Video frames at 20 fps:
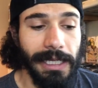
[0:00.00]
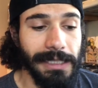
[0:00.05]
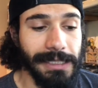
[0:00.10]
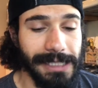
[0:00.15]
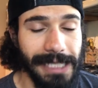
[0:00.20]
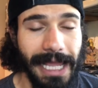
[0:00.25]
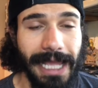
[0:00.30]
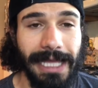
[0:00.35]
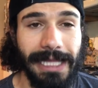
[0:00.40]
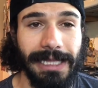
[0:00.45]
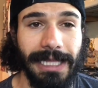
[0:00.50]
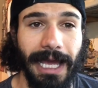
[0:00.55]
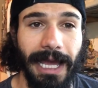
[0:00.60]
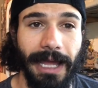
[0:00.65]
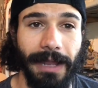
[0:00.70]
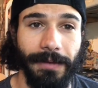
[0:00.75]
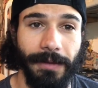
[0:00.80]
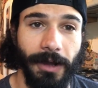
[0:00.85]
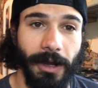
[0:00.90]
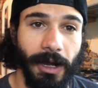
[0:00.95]
saying
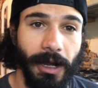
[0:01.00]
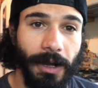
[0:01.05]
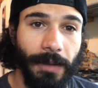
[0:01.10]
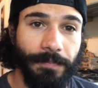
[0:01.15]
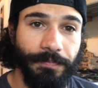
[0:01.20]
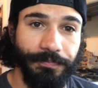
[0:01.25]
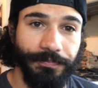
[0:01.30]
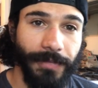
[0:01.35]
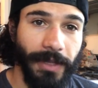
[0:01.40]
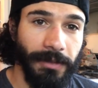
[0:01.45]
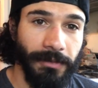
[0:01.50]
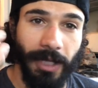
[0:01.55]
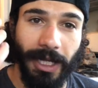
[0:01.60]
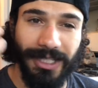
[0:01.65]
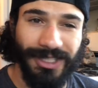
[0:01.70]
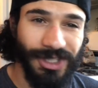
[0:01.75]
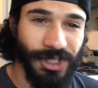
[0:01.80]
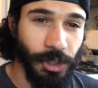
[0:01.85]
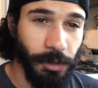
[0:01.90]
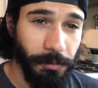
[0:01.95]
that um, I'm
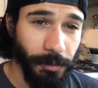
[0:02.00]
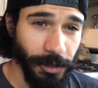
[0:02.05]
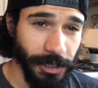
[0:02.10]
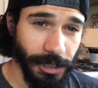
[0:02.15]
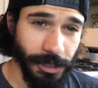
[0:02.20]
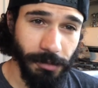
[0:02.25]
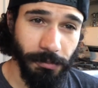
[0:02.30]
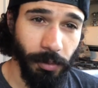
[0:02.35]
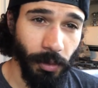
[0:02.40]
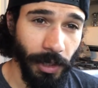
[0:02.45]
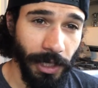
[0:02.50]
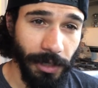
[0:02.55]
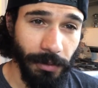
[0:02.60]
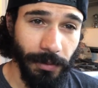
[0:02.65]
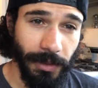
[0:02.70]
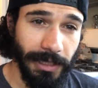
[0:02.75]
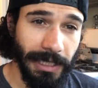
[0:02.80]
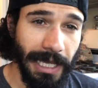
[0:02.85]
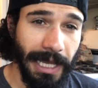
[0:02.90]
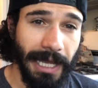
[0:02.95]
not super disappointed
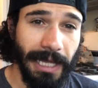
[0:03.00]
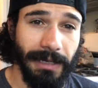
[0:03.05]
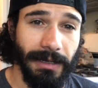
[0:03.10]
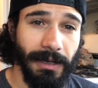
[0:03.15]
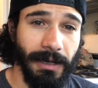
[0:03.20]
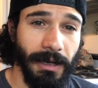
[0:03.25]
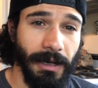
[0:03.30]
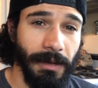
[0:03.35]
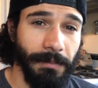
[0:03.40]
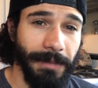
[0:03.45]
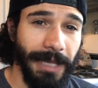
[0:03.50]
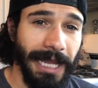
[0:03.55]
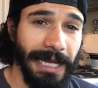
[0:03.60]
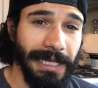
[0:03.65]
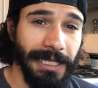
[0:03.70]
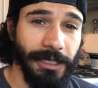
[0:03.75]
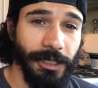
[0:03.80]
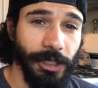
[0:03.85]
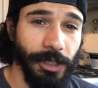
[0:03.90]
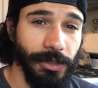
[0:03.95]
with that, um,
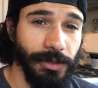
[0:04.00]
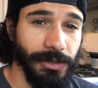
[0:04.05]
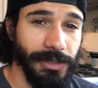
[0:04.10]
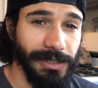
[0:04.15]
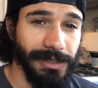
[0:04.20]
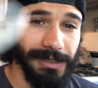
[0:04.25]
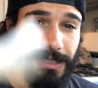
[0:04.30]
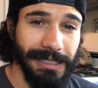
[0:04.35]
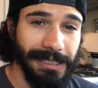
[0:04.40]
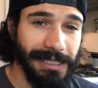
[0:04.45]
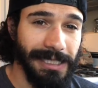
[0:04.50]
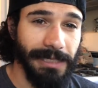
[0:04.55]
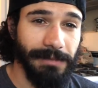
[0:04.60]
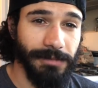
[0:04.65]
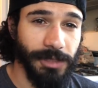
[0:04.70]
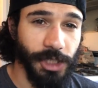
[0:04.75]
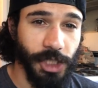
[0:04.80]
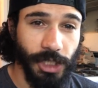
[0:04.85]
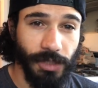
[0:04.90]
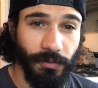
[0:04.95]
and in use it
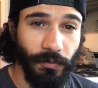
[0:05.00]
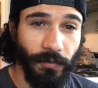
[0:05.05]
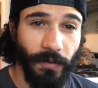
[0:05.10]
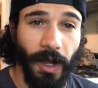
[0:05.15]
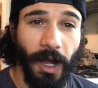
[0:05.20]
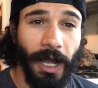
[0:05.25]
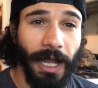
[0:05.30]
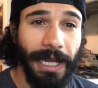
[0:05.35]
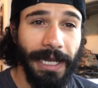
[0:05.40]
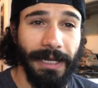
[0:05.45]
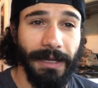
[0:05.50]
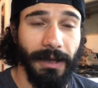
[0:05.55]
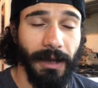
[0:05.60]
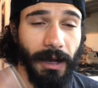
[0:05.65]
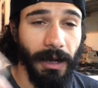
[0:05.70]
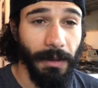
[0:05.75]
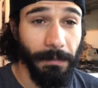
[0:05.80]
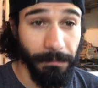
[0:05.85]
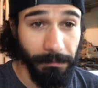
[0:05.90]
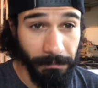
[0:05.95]
seems just fine.
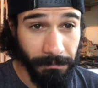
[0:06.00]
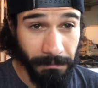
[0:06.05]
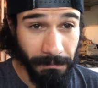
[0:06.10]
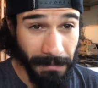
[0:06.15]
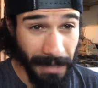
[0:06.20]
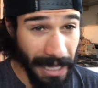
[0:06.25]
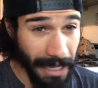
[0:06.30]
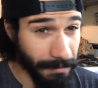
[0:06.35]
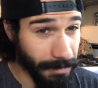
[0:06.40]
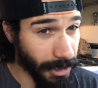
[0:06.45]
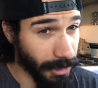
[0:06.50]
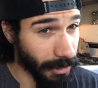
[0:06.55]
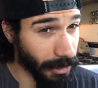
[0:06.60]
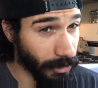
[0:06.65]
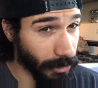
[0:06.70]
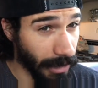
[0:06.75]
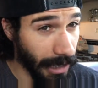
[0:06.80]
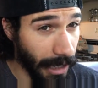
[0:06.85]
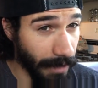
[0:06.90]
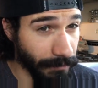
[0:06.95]
Um, maybe a
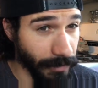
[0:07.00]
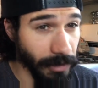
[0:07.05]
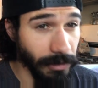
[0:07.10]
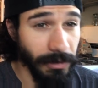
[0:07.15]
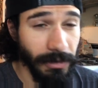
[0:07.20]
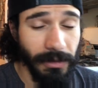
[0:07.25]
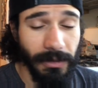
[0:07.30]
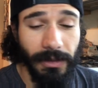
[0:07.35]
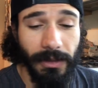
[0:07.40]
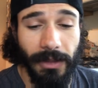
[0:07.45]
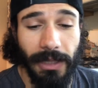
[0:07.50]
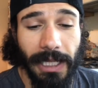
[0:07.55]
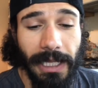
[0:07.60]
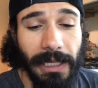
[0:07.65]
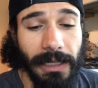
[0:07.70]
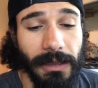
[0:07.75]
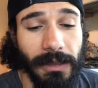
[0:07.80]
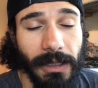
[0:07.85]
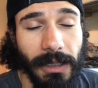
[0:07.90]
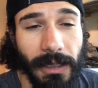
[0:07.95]
little heavier
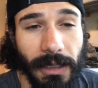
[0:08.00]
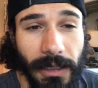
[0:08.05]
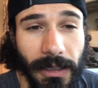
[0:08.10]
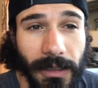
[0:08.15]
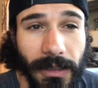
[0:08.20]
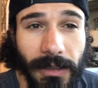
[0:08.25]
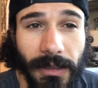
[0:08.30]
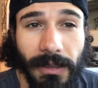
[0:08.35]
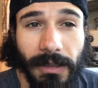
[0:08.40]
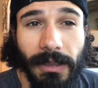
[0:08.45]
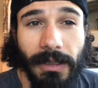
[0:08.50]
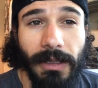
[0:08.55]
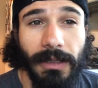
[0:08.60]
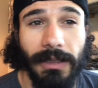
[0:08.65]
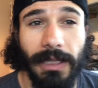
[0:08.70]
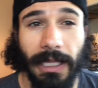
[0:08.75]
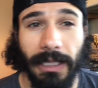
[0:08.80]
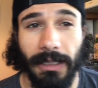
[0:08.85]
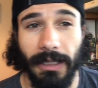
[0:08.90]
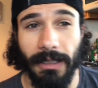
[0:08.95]
than the
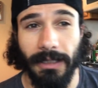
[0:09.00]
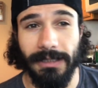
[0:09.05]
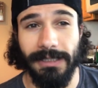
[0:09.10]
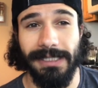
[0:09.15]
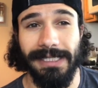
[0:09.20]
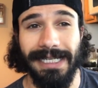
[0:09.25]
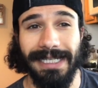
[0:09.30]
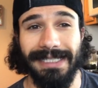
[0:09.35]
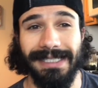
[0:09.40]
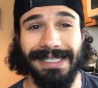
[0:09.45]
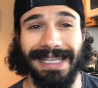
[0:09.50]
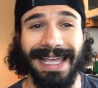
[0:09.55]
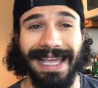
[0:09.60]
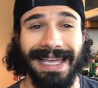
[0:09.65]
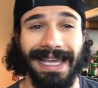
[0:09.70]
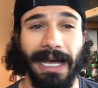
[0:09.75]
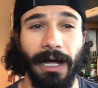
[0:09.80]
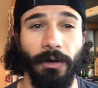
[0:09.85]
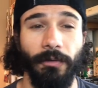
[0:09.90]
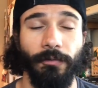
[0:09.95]
than the
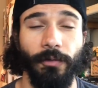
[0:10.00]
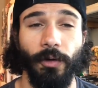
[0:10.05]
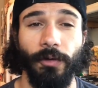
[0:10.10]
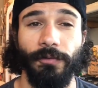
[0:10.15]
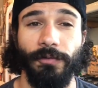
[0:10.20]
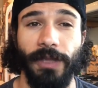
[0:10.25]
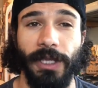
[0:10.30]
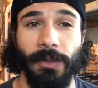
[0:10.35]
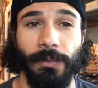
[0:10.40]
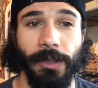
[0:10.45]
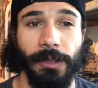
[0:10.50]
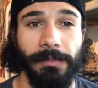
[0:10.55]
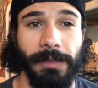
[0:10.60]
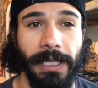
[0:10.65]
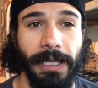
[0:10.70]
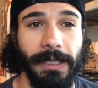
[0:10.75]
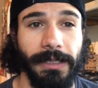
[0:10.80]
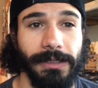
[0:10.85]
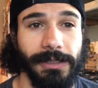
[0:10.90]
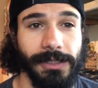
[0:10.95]
6AL4V would
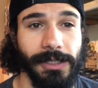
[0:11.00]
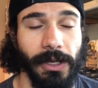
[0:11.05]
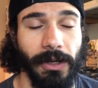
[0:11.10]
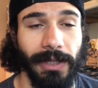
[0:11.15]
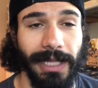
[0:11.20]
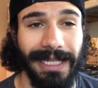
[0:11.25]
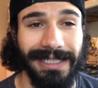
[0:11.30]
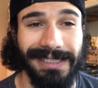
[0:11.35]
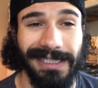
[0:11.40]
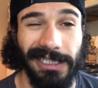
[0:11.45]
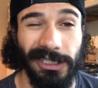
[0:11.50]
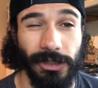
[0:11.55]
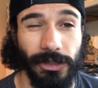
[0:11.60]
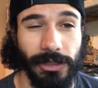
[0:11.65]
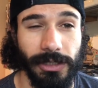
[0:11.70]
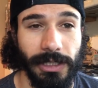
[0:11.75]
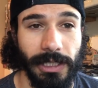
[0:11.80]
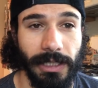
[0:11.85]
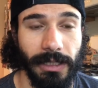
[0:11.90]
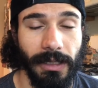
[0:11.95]
be, so that's
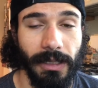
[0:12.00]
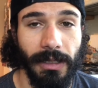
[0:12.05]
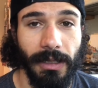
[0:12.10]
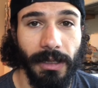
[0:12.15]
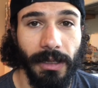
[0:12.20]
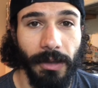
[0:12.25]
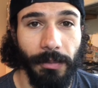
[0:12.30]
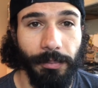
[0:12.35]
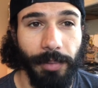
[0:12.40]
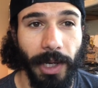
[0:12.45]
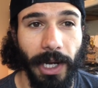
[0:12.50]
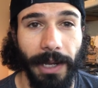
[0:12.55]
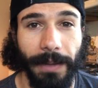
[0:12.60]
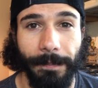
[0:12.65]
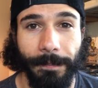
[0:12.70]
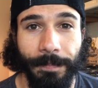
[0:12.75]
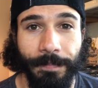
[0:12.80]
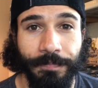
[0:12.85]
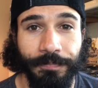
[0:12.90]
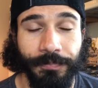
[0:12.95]
interesting.
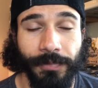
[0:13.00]
But